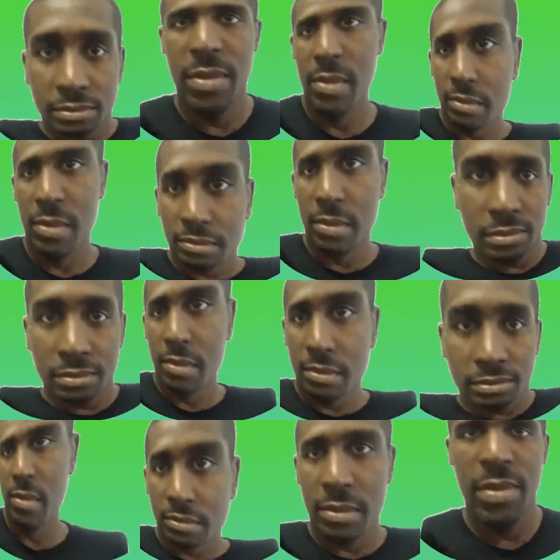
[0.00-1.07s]

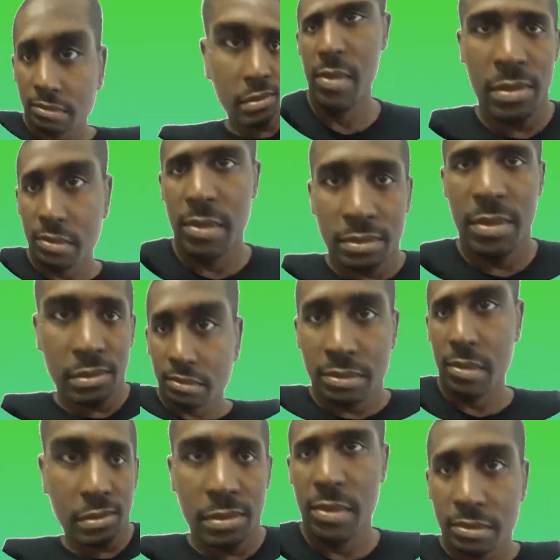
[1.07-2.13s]
and get scared,
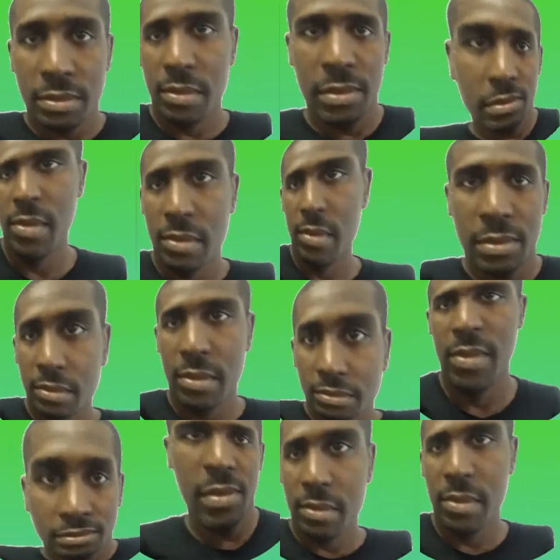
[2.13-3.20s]
probably asking
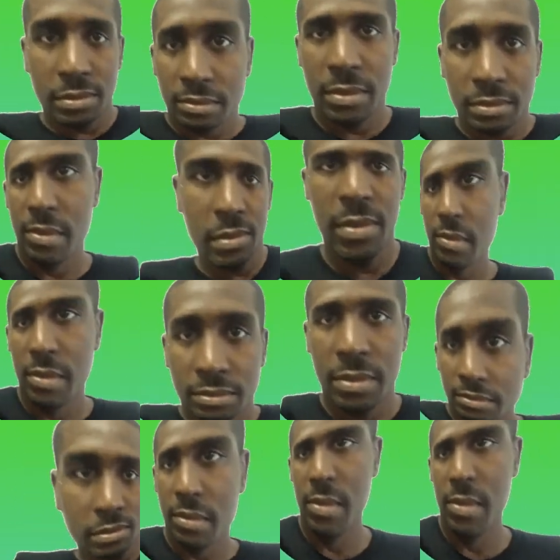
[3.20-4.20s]
their mother to protect them from